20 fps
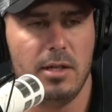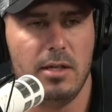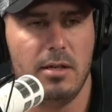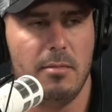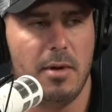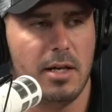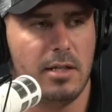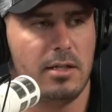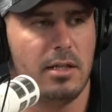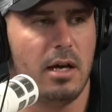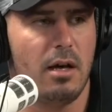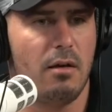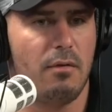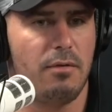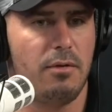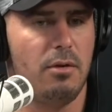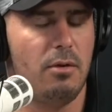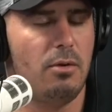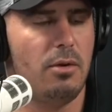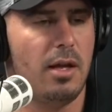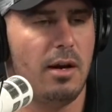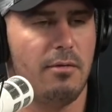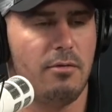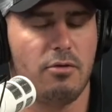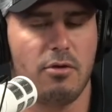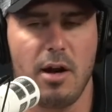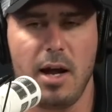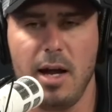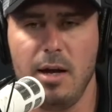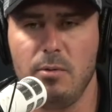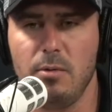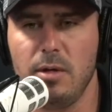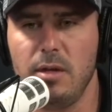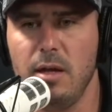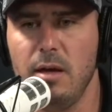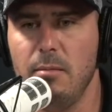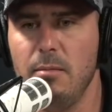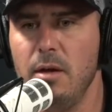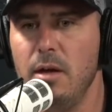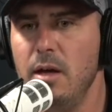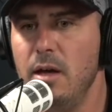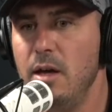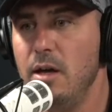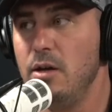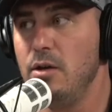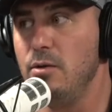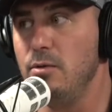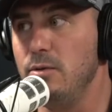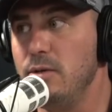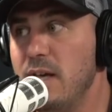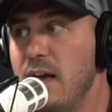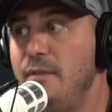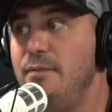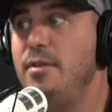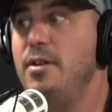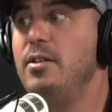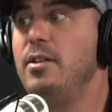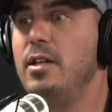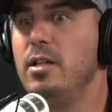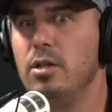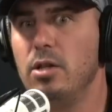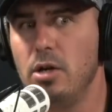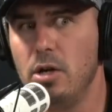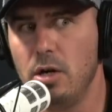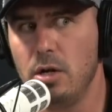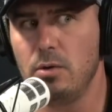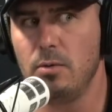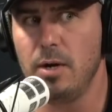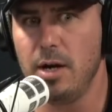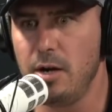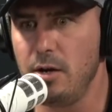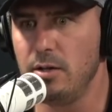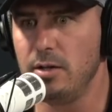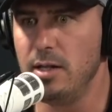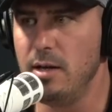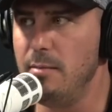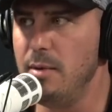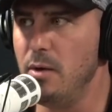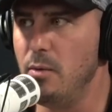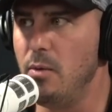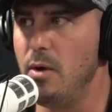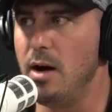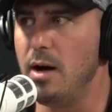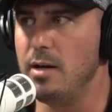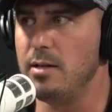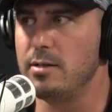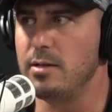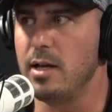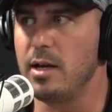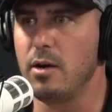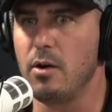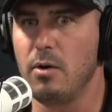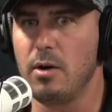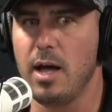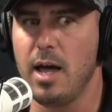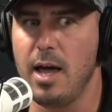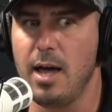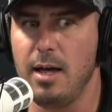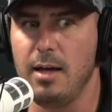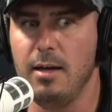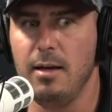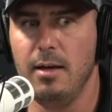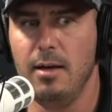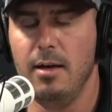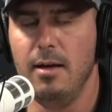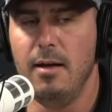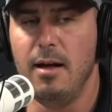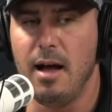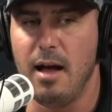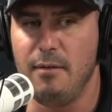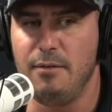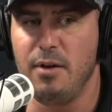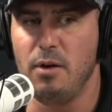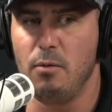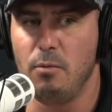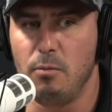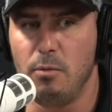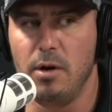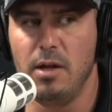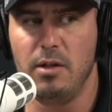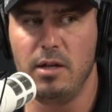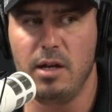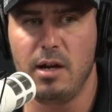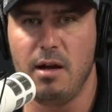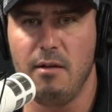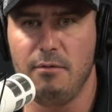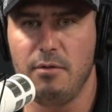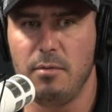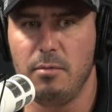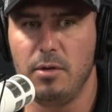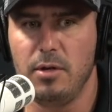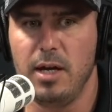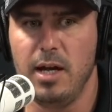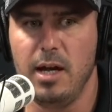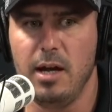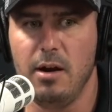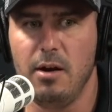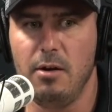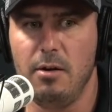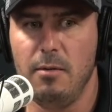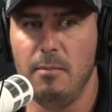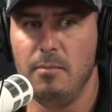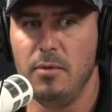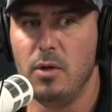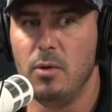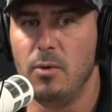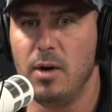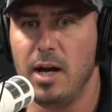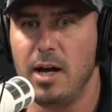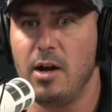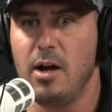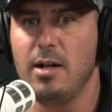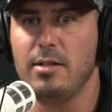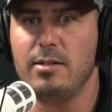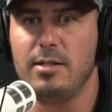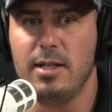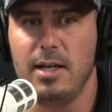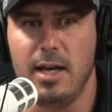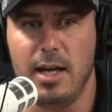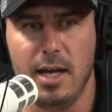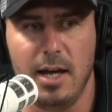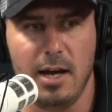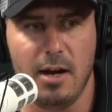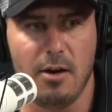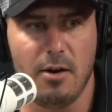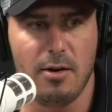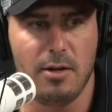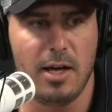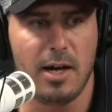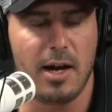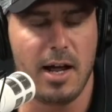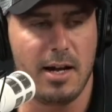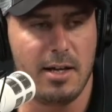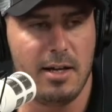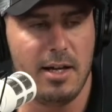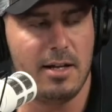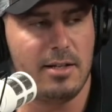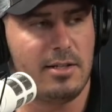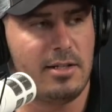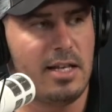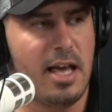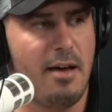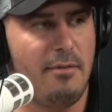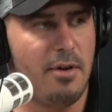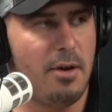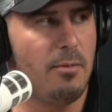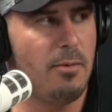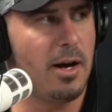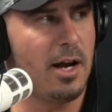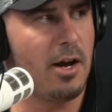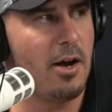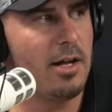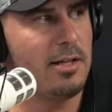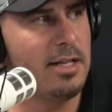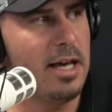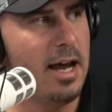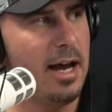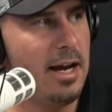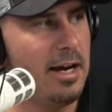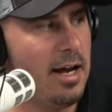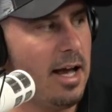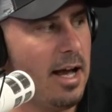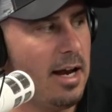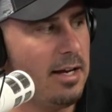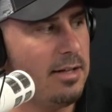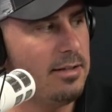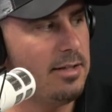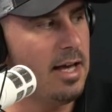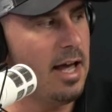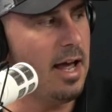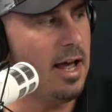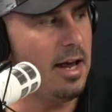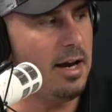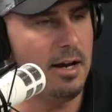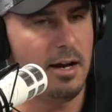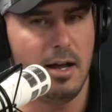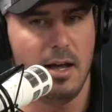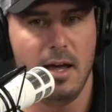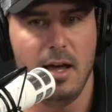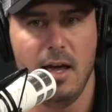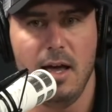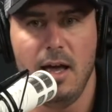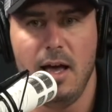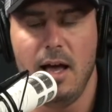Melinda, myself, you that have trained with him. You definitely learned where your limit was. Like, okay, I feel really comfortable here. When I got to here, like at a 7, when I got to 8, 9, and 10,